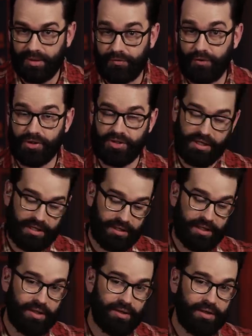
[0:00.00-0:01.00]
If your
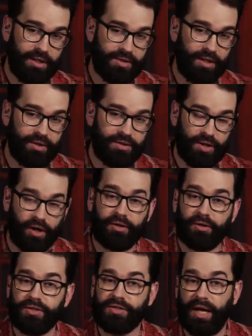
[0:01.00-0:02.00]
skin color is on the
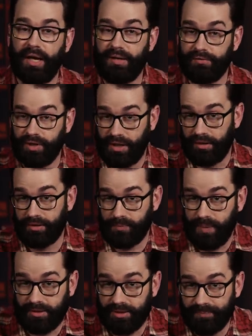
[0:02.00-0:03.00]
darker side of the color
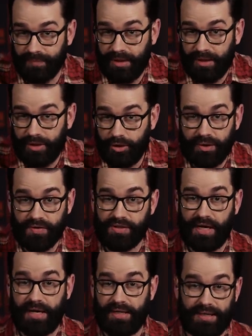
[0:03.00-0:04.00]
spectrum, you can
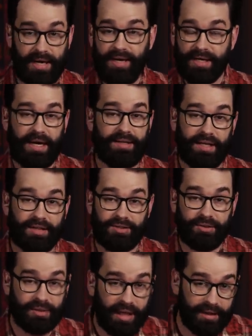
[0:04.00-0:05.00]
say it in any
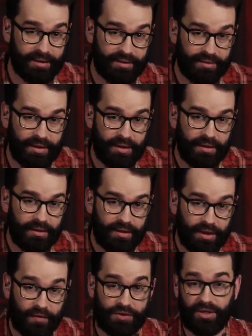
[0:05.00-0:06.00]
context you like.
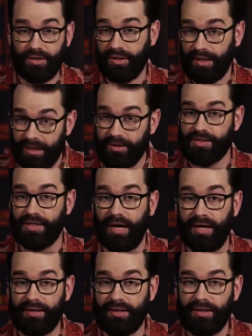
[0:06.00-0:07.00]
If it's on the lighter
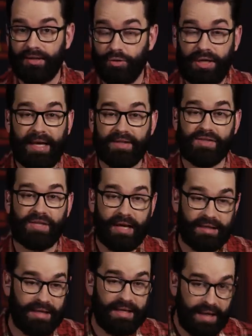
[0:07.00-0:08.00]
side, you can't
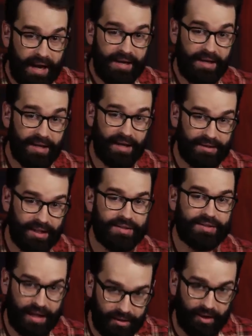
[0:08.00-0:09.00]
say it in any
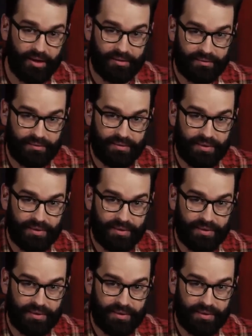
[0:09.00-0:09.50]
context at all.